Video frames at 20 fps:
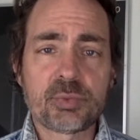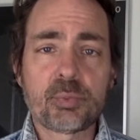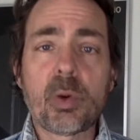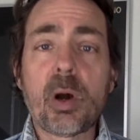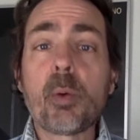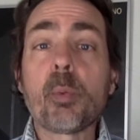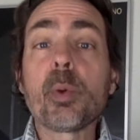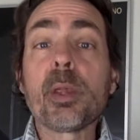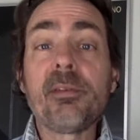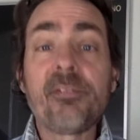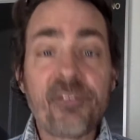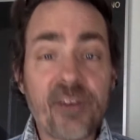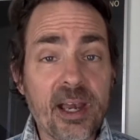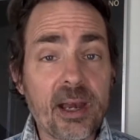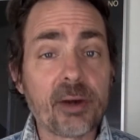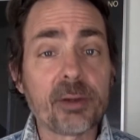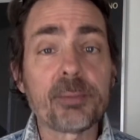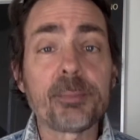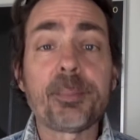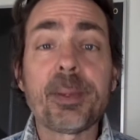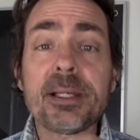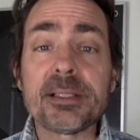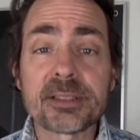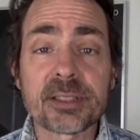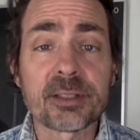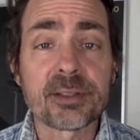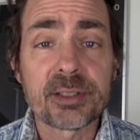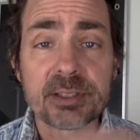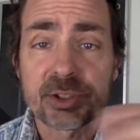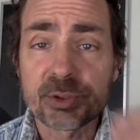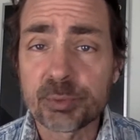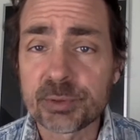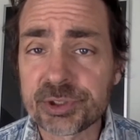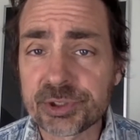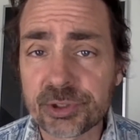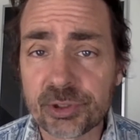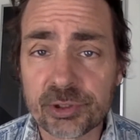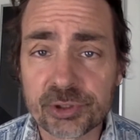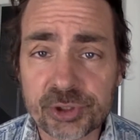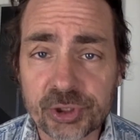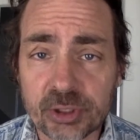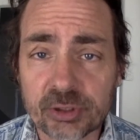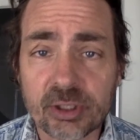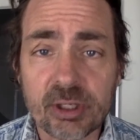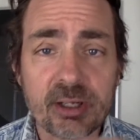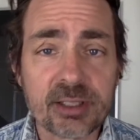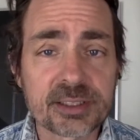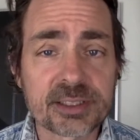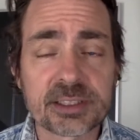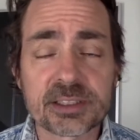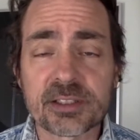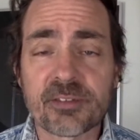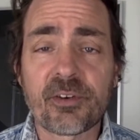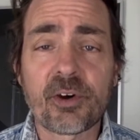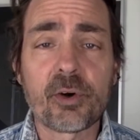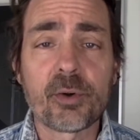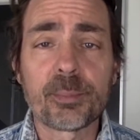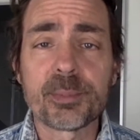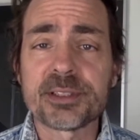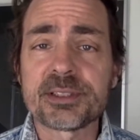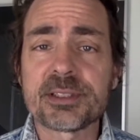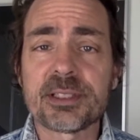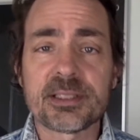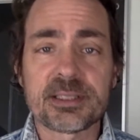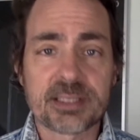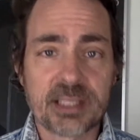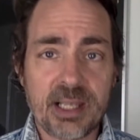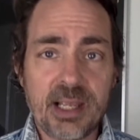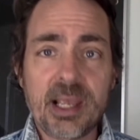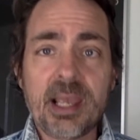What we found based on this research on causes of homelessness